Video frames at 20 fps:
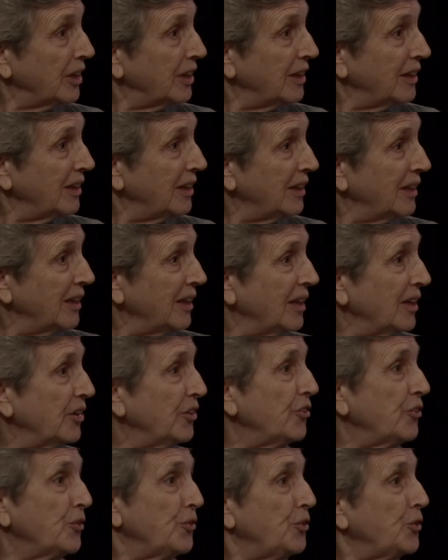mm-hmm.
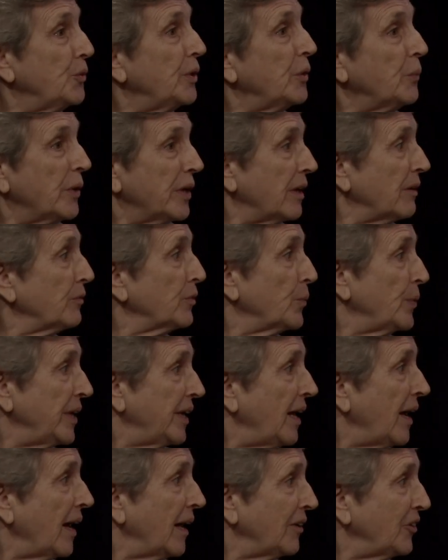so doing whatever we
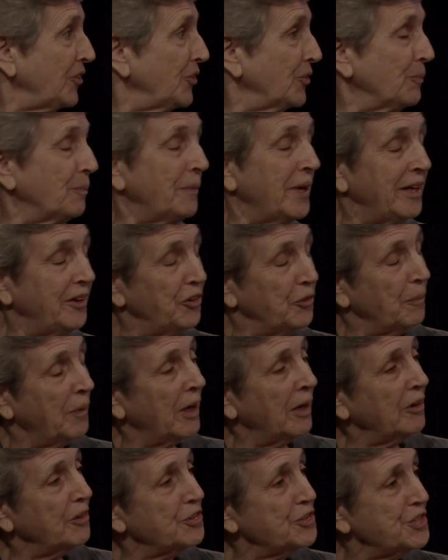can to make
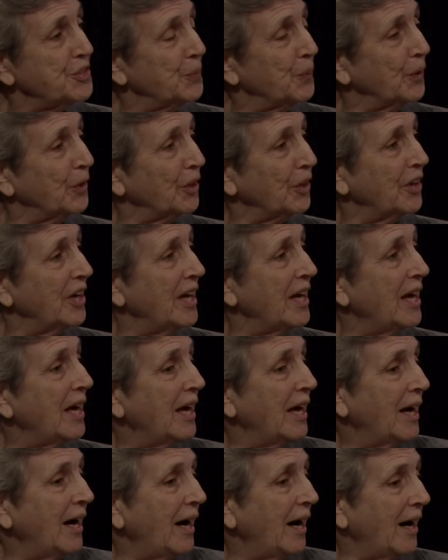democracy work.
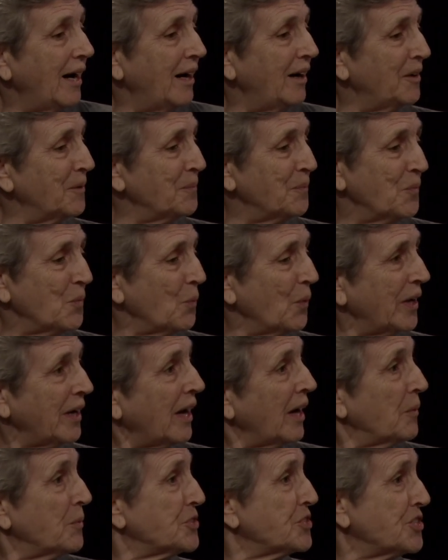Um, when
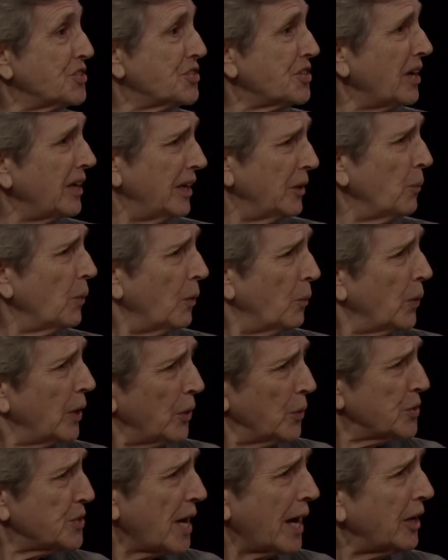I was deciding, well, where
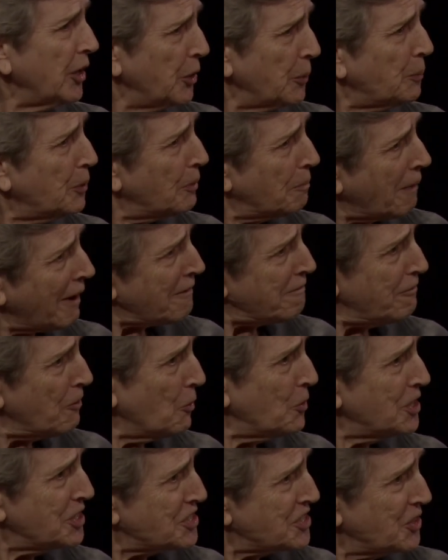was I going to put my
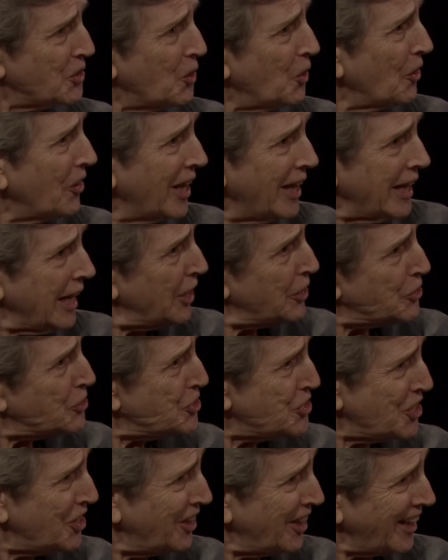focus and all that
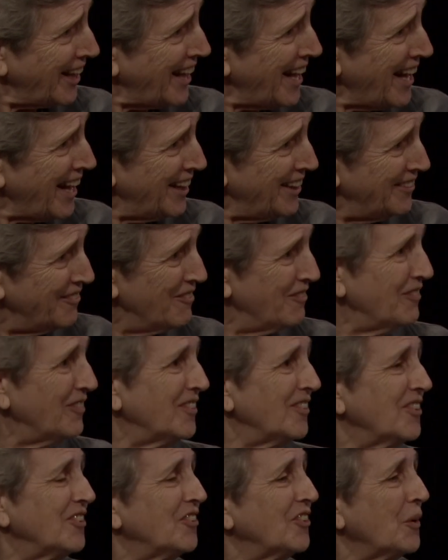energy that I had
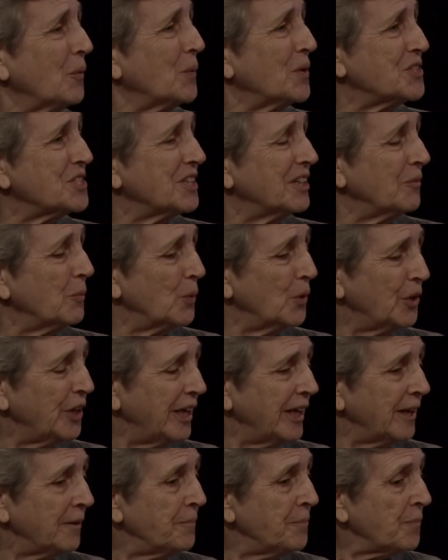since I wasn't
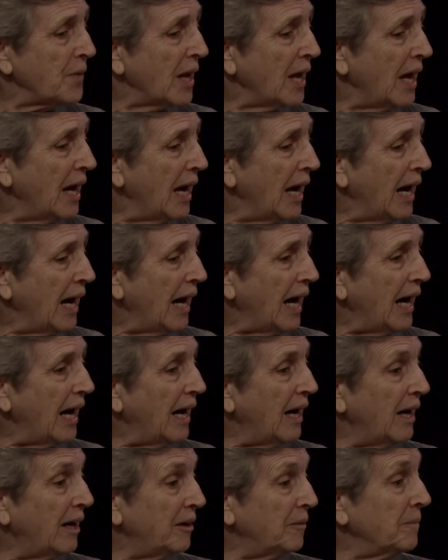working,
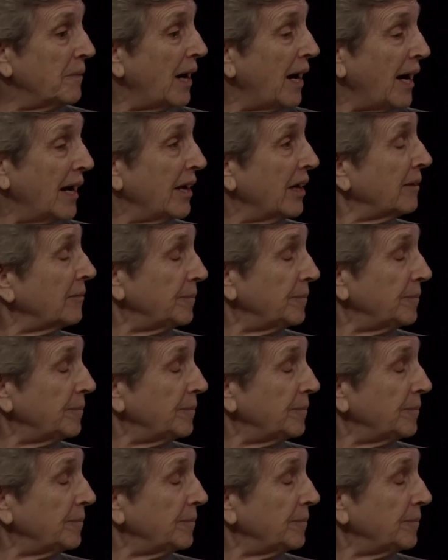um, I,